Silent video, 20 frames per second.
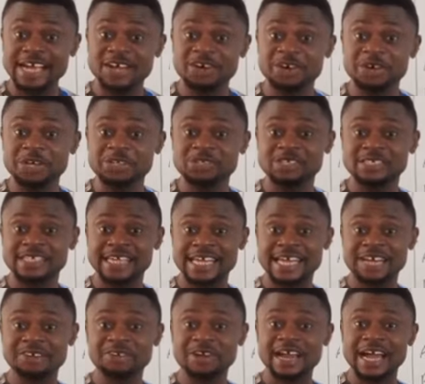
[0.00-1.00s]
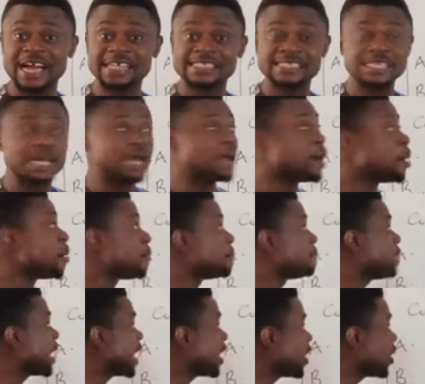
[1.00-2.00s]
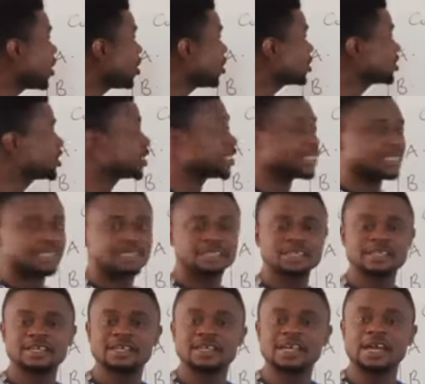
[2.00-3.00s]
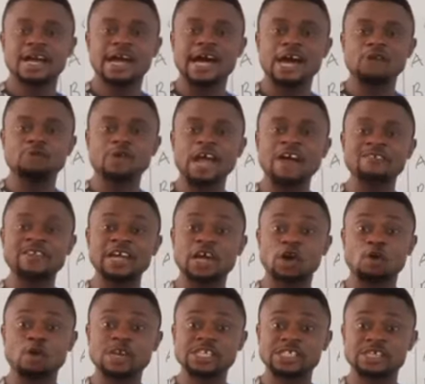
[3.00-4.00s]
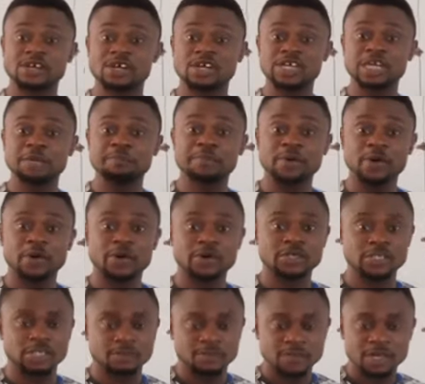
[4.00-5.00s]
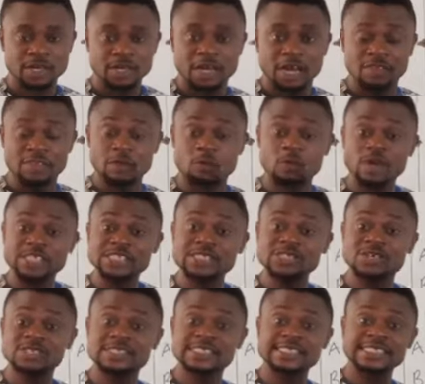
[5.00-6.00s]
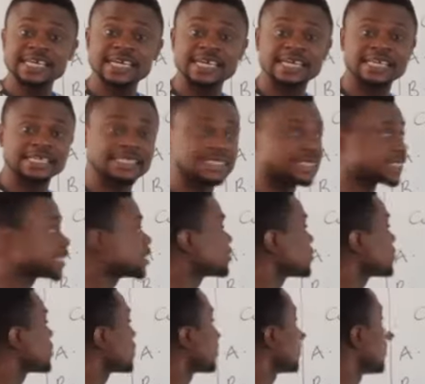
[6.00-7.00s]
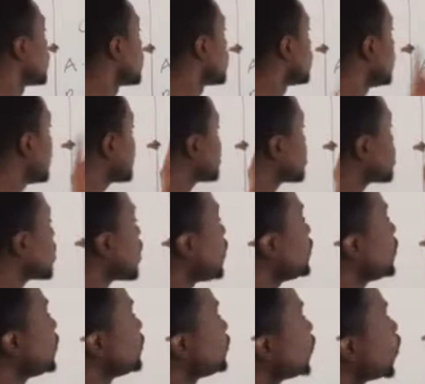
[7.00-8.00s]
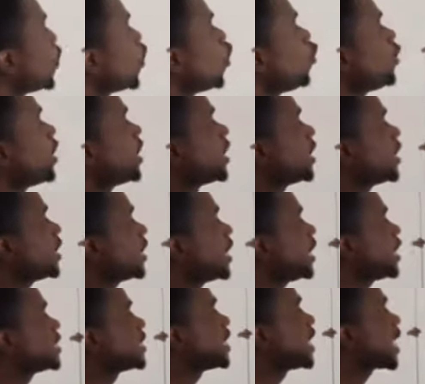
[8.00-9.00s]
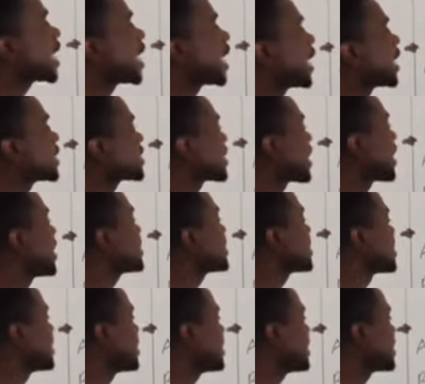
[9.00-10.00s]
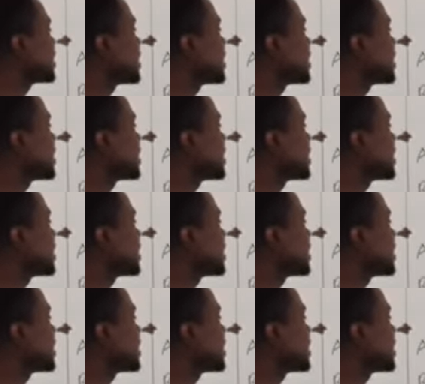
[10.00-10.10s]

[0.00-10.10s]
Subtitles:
going to take a look at biology, and we have a question on the board. The question says, which of the following is a characteristic